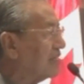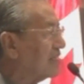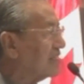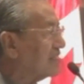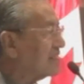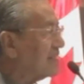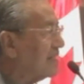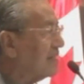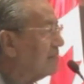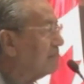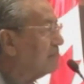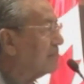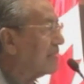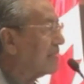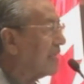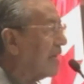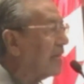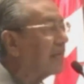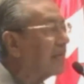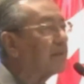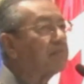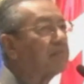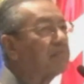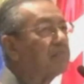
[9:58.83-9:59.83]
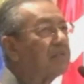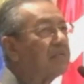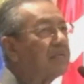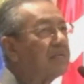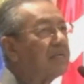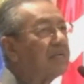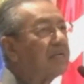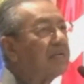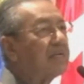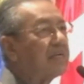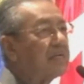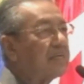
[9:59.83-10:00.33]
same time
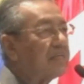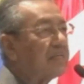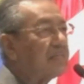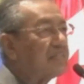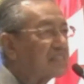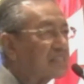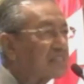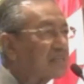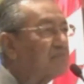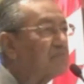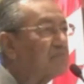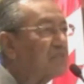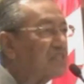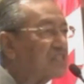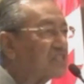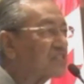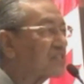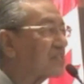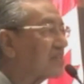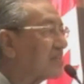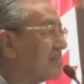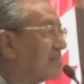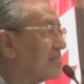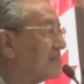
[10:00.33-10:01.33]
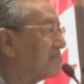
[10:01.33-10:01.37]
is a mystery.